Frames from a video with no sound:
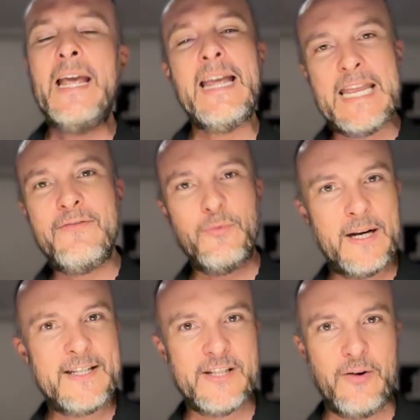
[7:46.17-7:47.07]
Even
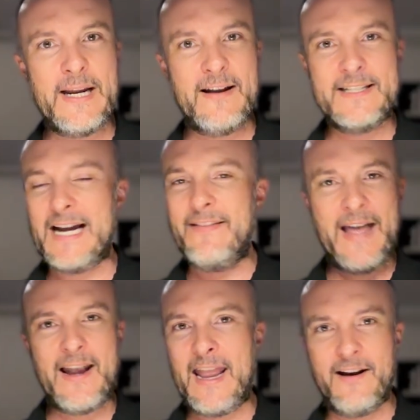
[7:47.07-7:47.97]
when it's snowing outside,
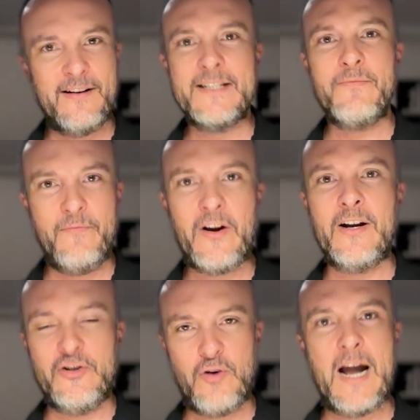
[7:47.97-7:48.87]
that air is
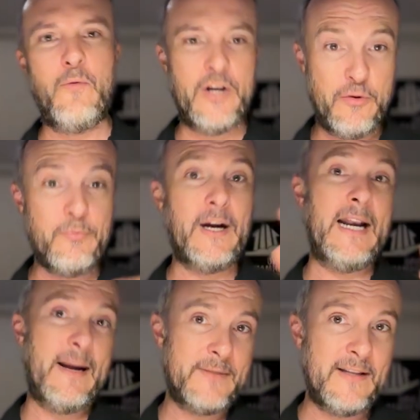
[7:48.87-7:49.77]
very dry when you bring
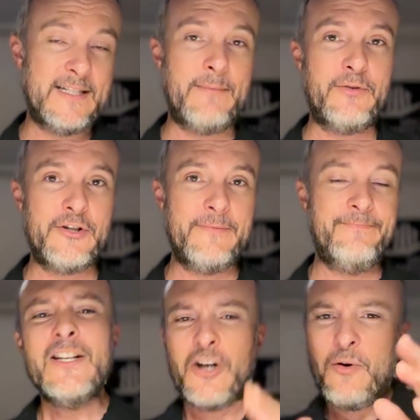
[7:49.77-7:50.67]
it up to the temperature.
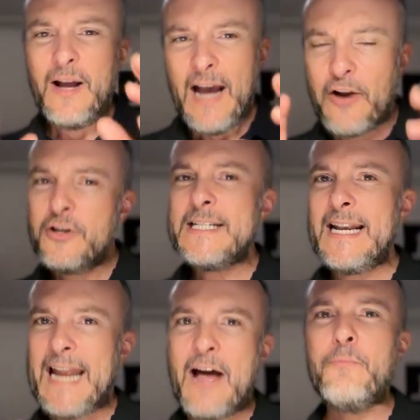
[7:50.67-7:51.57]
So
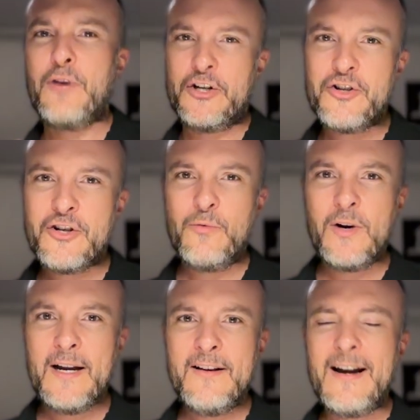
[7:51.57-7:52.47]
understanding how pressures are
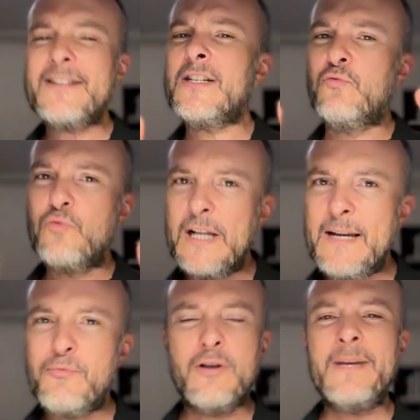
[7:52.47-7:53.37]
working in your house is really
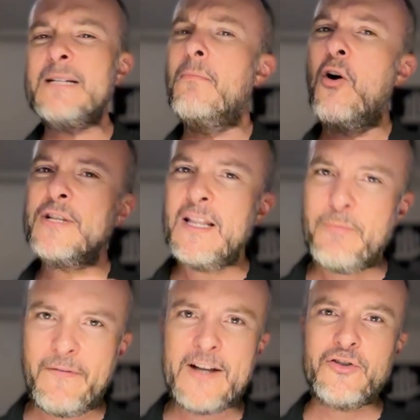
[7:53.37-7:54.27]
important, because most of the
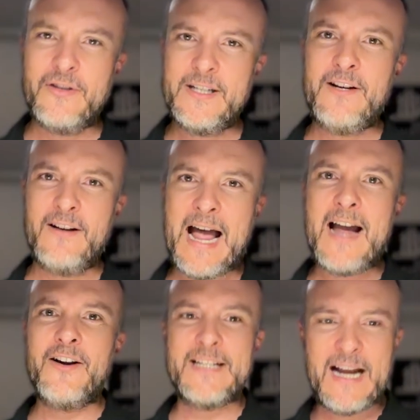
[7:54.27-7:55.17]
professionals that you're going to
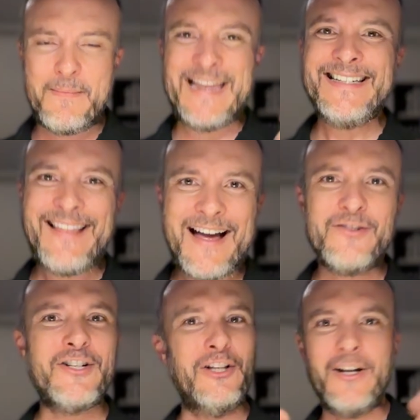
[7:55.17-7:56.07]
hire to come into the
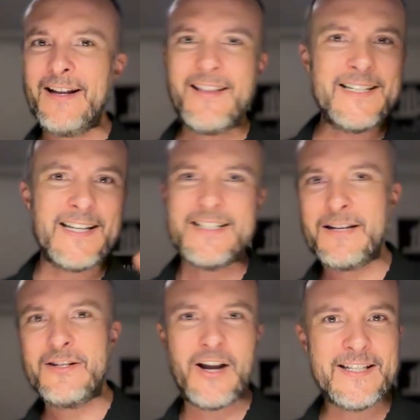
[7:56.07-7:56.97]
house to look at this and
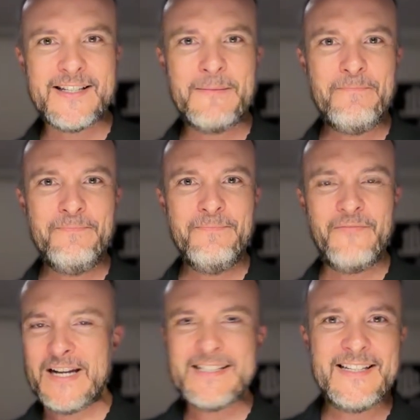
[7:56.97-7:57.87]
suggest
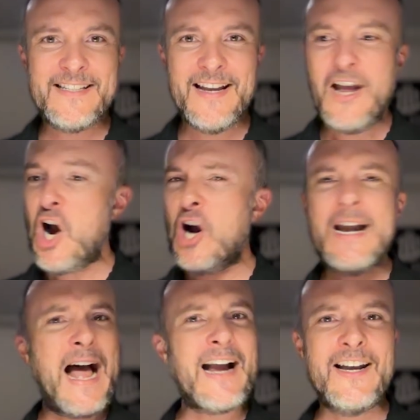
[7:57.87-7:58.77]
fixes are
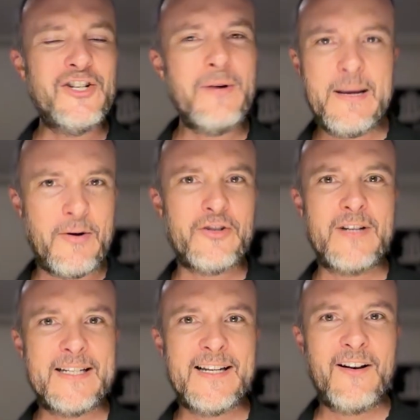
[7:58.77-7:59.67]
not going to do any pressure
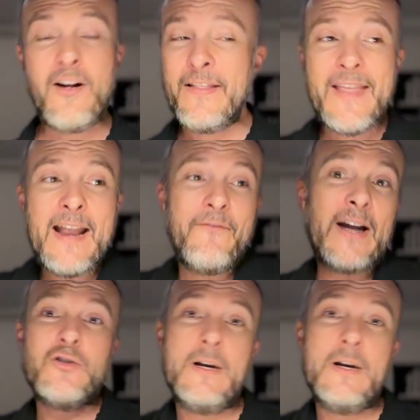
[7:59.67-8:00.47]
testing at all, and they in fact don't